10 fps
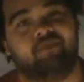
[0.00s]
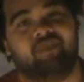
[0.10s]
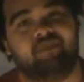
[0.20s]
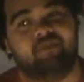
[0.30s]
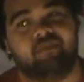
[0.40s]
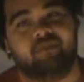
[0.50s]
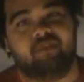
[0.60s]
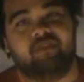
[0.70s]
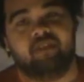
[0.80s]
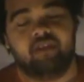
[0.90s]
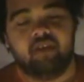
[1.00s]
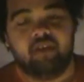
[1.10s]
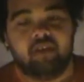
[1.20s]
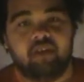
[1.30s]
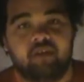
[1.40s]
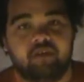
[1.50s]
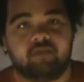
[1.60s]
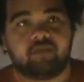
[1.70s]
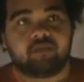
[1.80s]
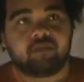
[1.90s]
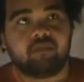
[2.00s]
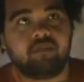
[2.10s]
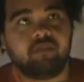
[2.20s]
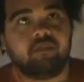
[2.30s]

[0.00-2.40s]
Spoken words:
Nothing is said.